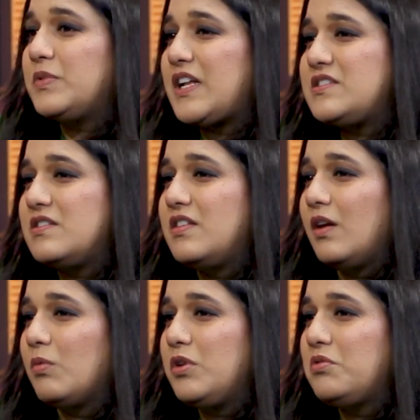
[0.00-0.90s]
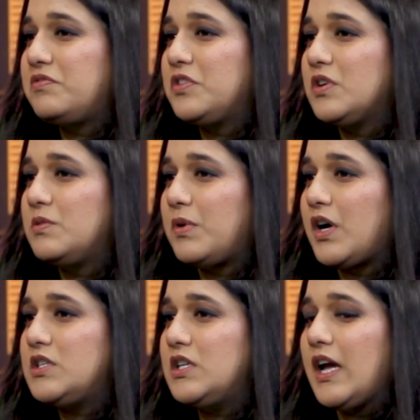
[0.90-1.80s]
That's the thing, when you have third
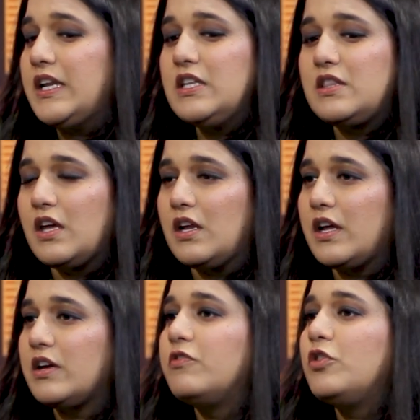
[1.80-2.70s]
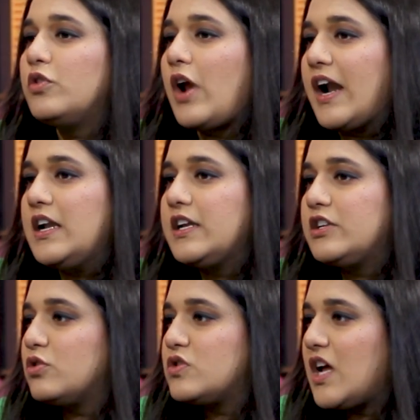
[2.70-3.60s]
party anything, like if you're handling
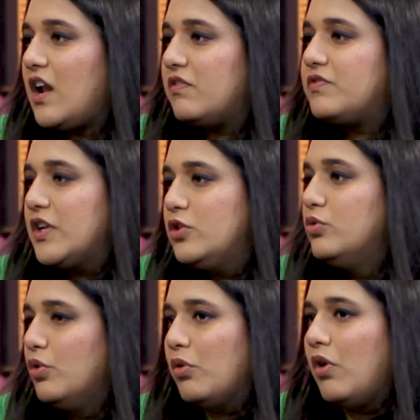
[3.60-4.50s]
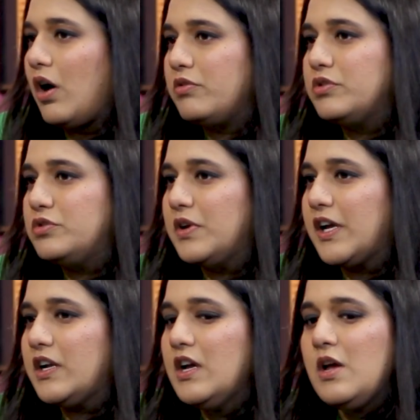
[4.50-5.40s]
it yourself, then you know how you're
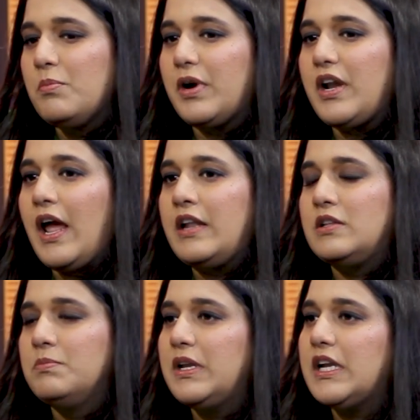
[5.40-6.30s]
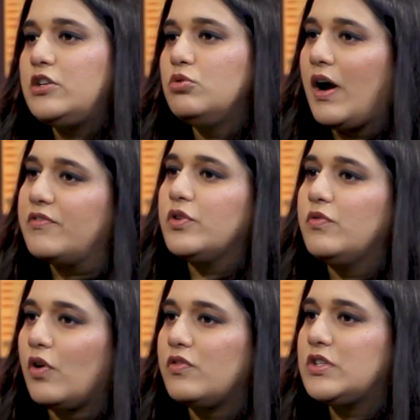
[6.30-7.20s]
doing it, but and the minute you have to
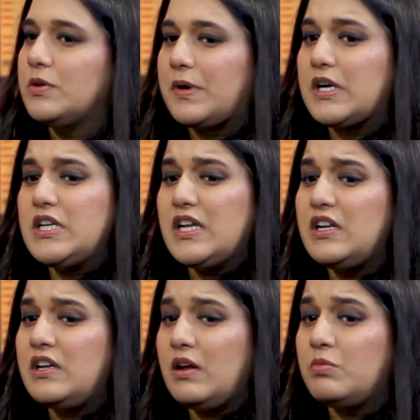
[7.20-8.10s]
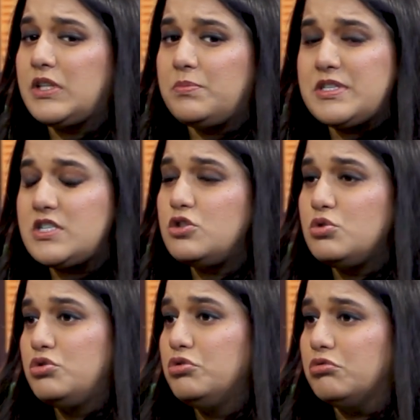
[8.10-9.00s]
involve a third party, and with a business
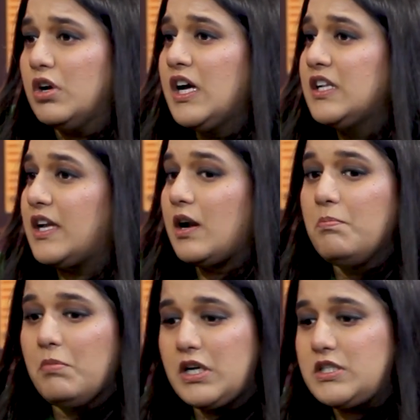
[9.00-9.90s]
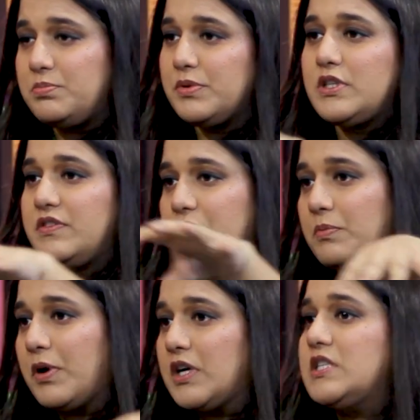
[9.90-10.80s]
you do, there are multiple
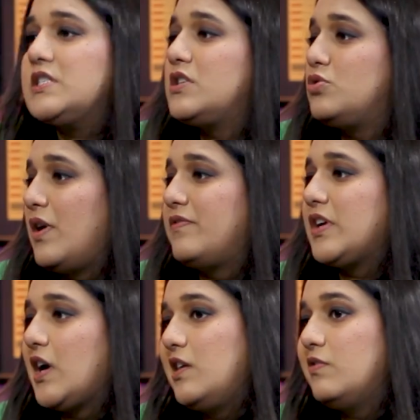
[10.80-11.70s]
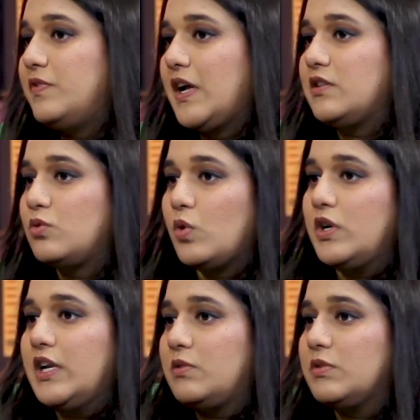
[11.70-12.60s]
different parties that you have to kind of like coordinate.